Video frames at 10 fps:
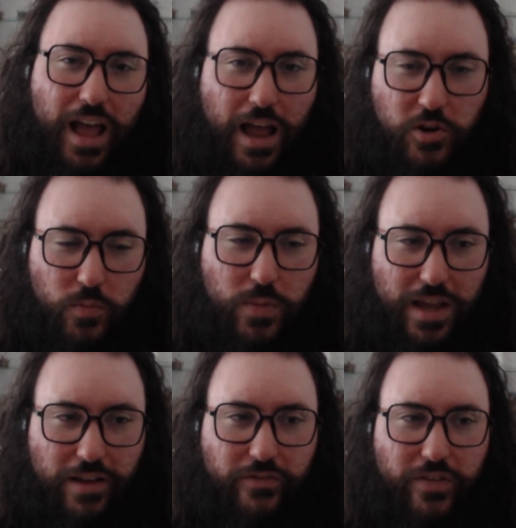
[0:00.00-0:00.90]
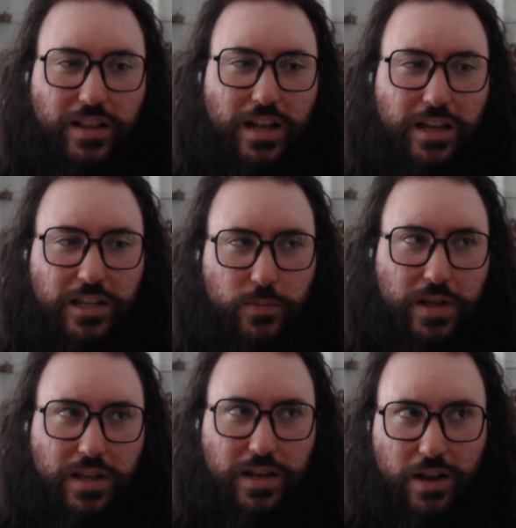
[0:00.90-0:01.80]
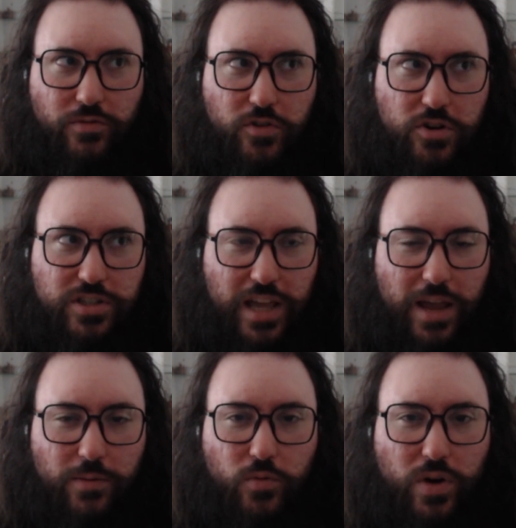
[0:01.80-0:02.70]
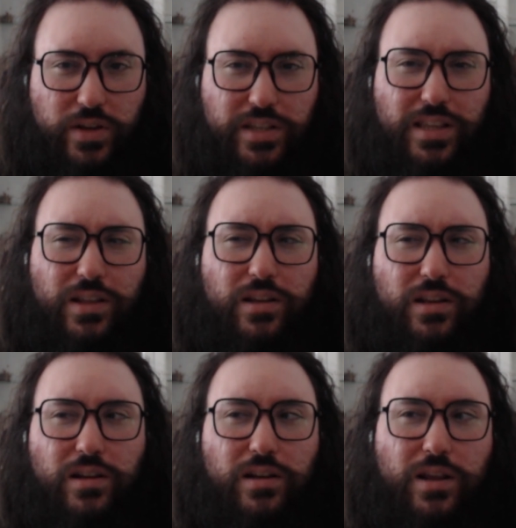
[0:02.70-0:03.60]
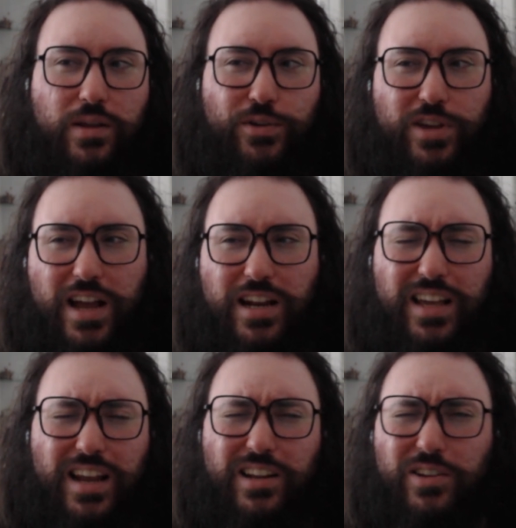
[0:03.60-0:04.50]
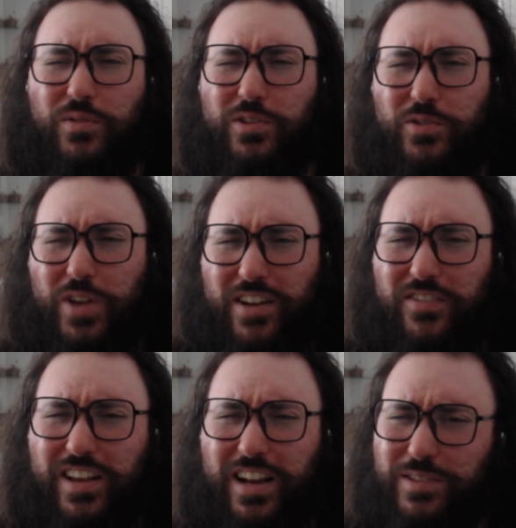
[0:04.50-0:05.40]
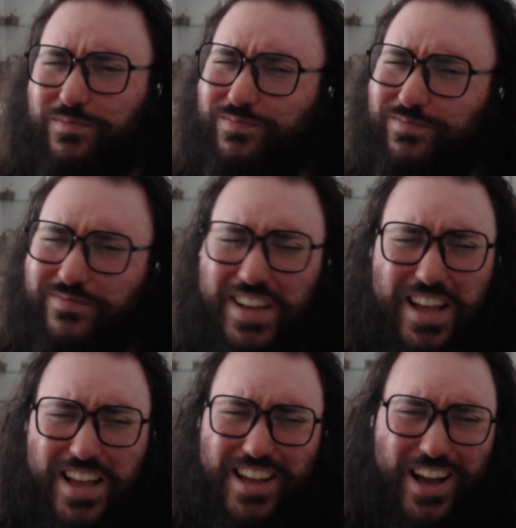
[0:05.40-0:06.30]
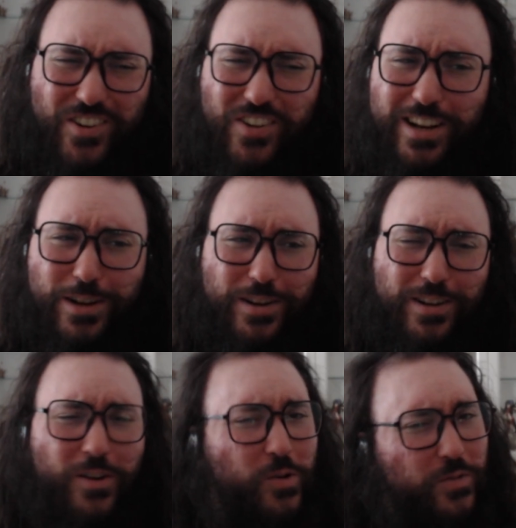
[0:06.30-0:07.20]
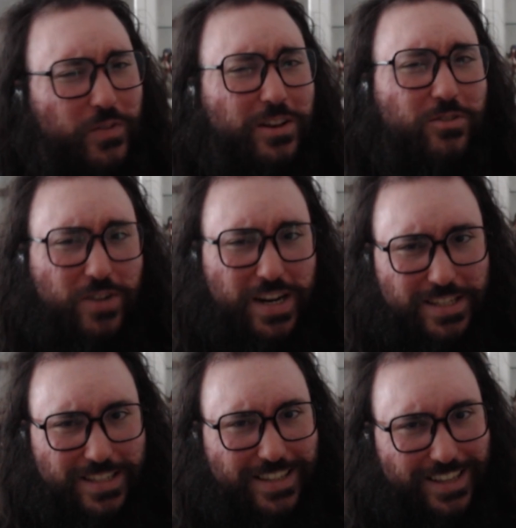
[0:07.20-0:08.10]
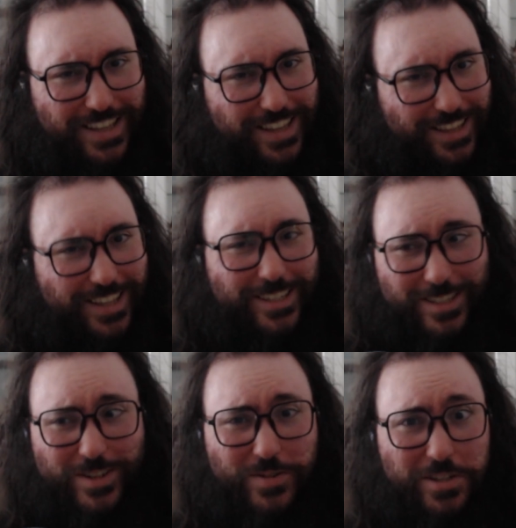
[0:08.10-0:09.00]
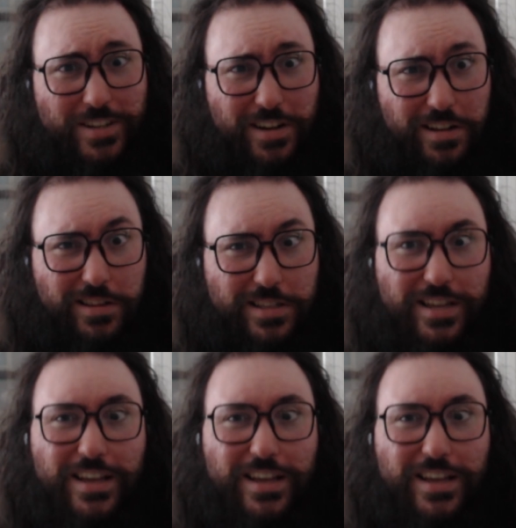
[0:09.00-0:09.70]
to me, it felt a little bit in that first game, whereas you kind of feel like, I don't really know if I trust this Jewish cult.